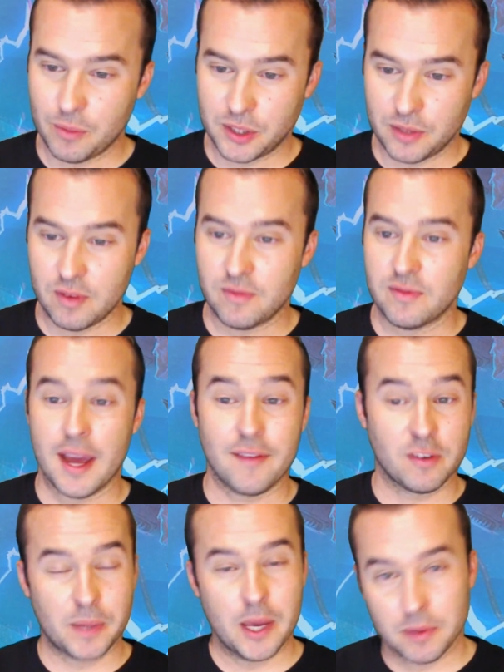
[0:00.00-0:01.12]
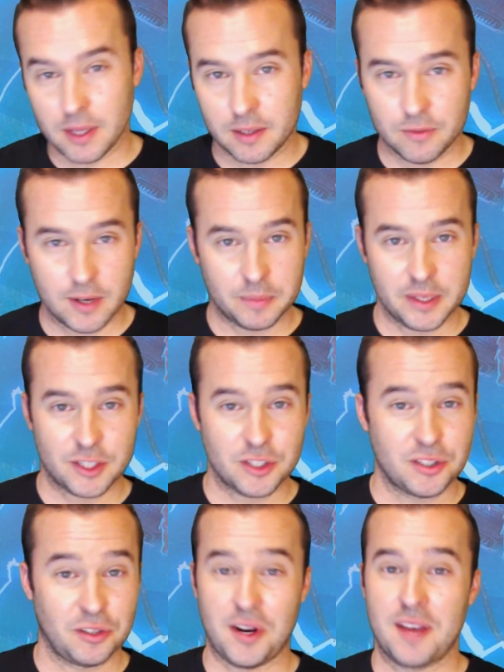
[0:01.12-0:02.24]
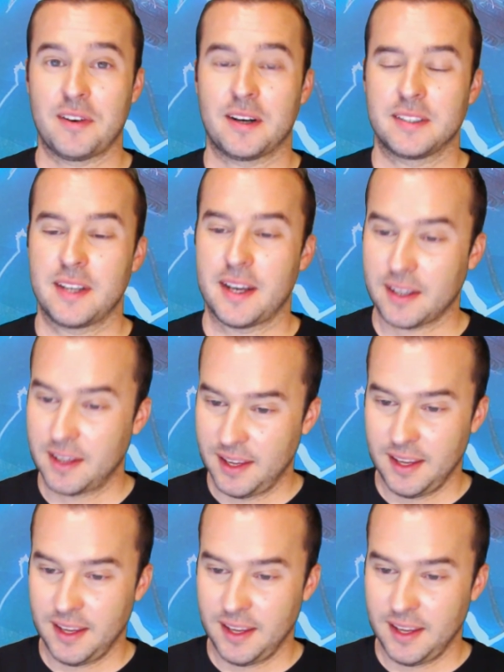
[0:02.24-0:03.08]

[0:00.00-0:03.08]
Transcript: which if you've never played with Underrealm Lich in a graveyard deck,